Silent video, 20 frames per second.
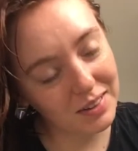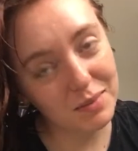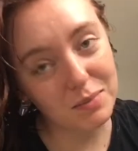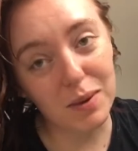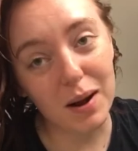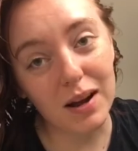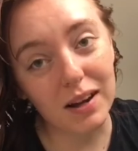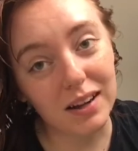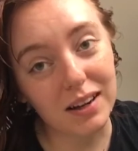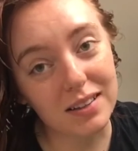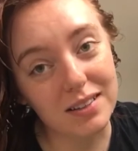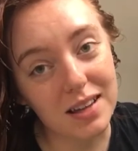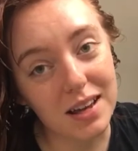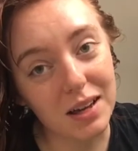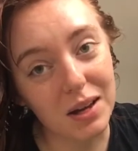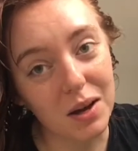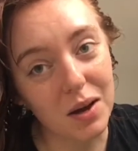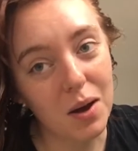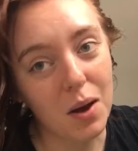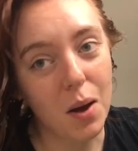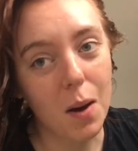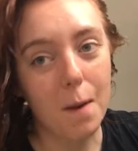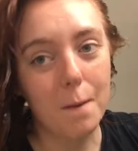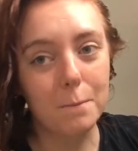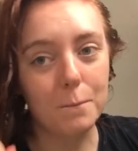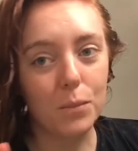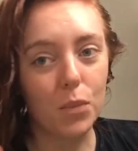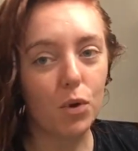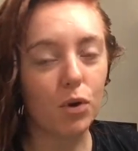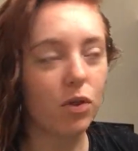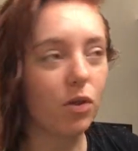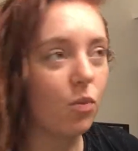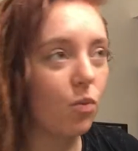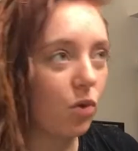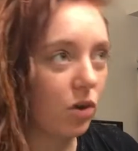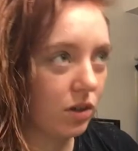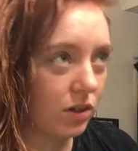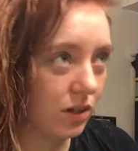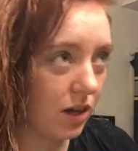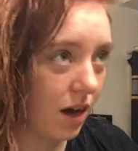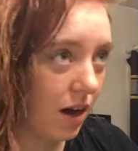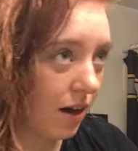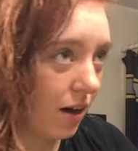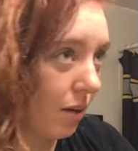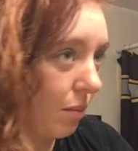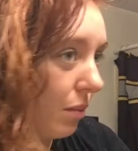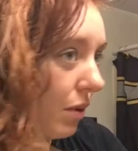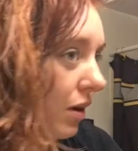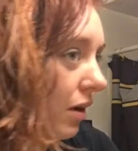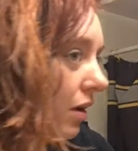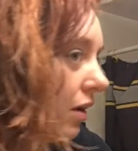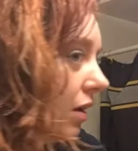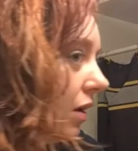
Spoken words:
Probably gonna take more than one time,